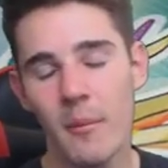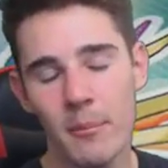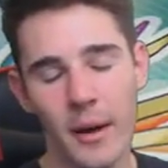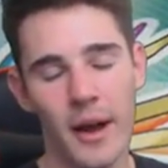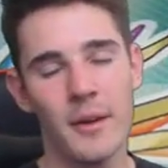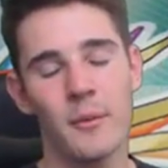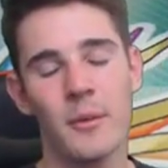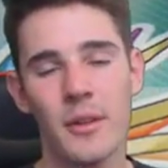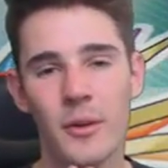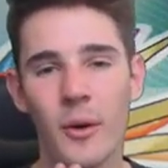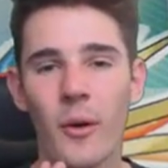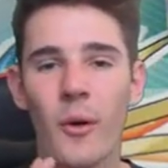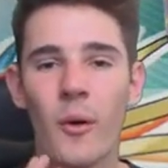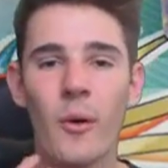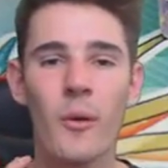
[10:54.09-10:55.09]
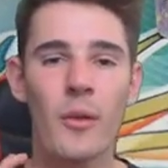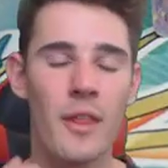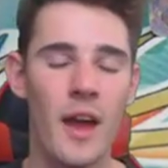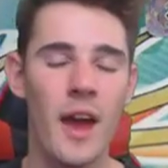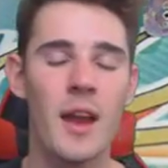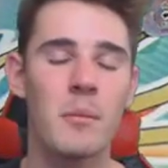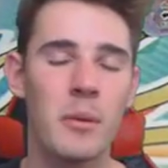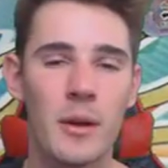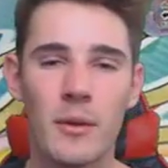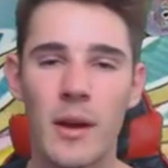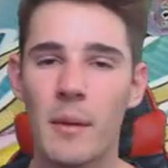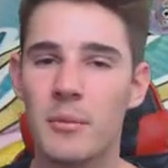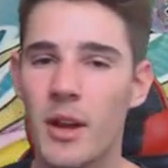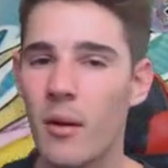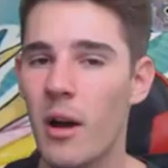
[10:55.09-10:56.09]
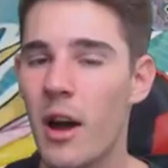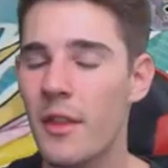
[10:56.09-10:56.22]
But with all that being wrapped up,